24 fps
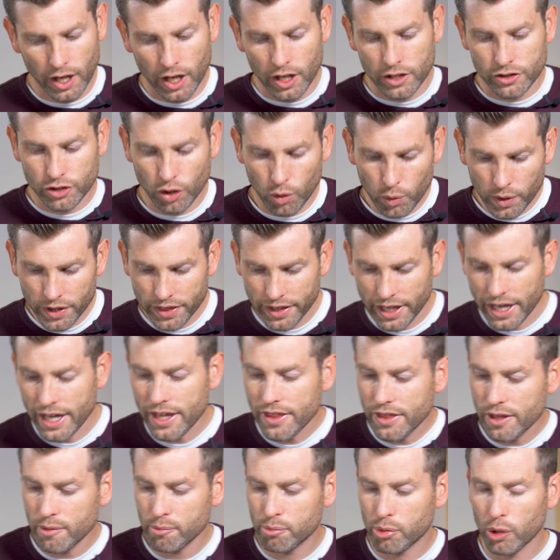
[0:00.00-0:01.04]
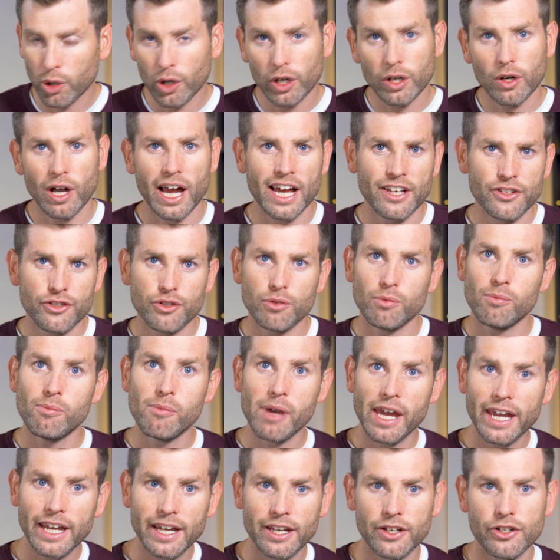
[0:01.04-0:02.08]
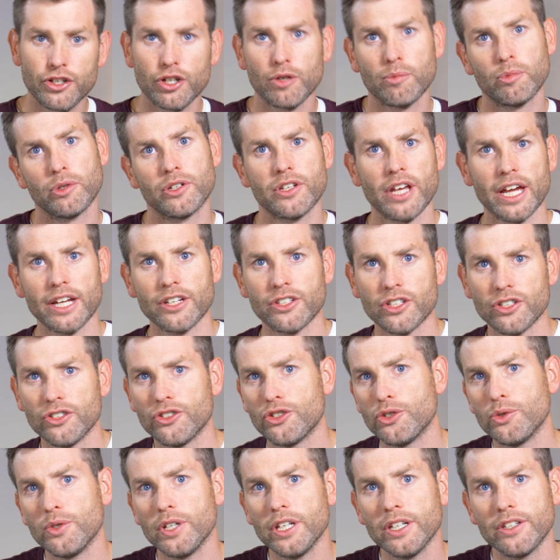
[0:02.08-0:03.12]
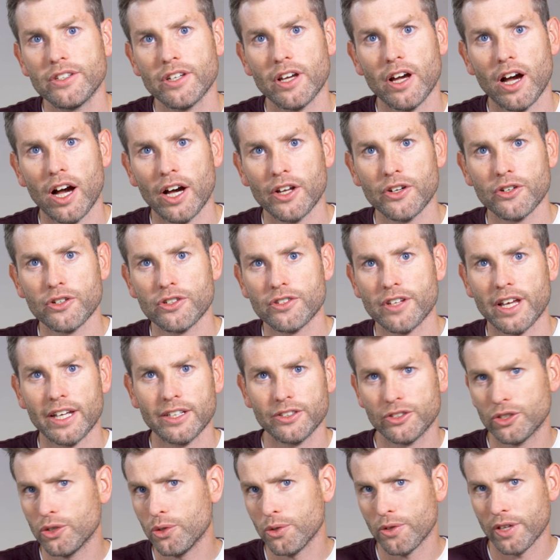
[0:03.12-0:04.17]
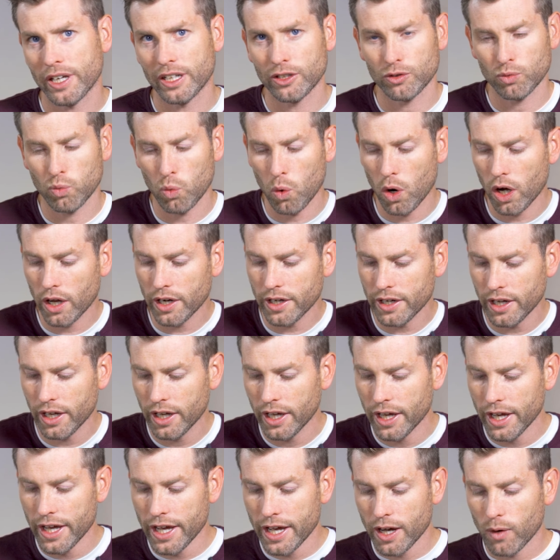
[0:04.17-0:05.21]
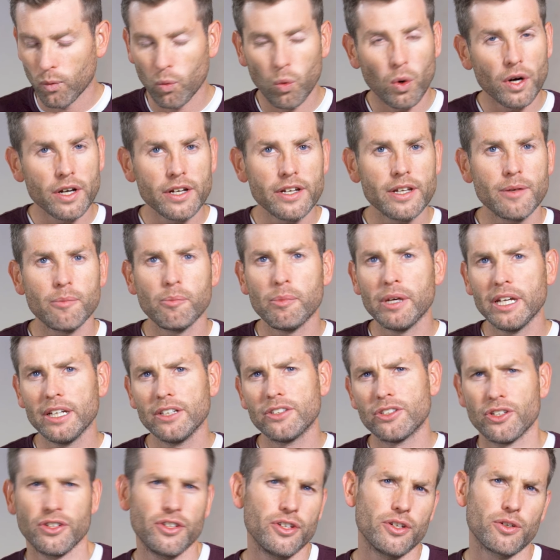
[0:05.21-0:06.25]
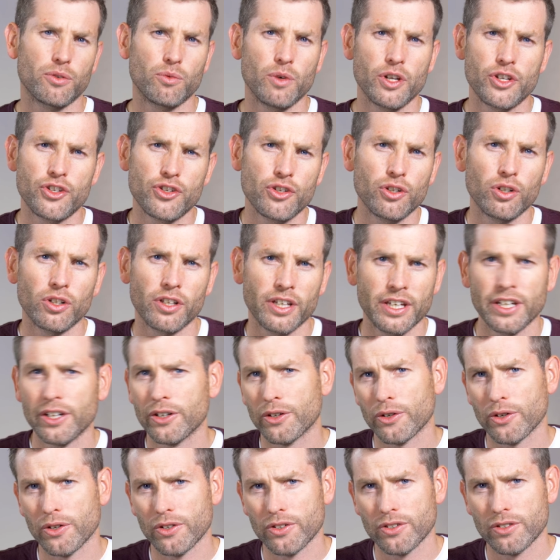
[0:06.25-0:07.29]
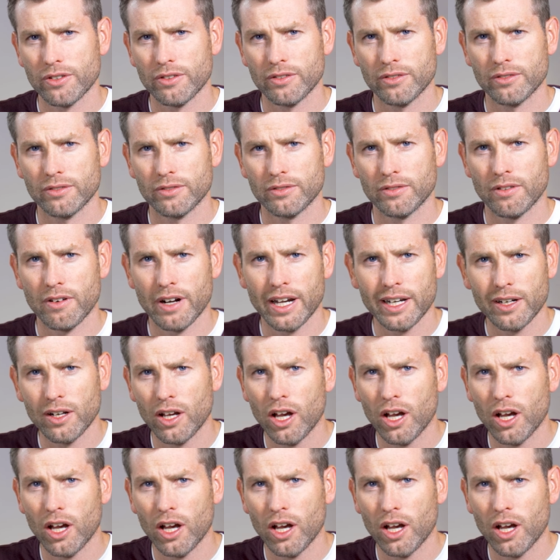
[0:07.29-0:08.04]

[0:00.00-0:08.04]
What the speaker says: So within the book, as you make interpretations, you need to understand two things. One, what did it mean to the original hearers, right?